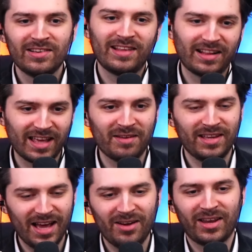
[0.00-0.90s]
That get.
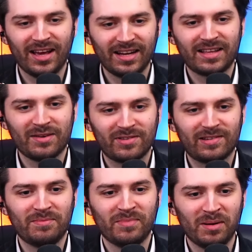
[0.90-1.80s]
Yeah, okay. That gives us
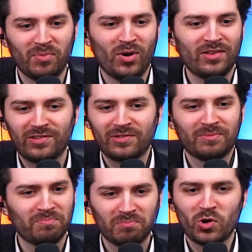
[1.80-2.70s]
some points,
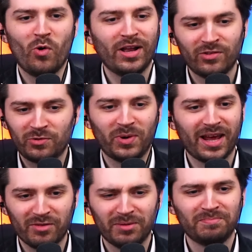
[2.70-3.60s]
coins,
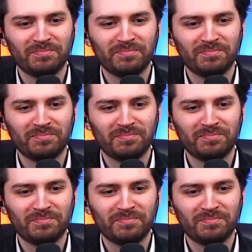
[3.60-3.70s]
whatever.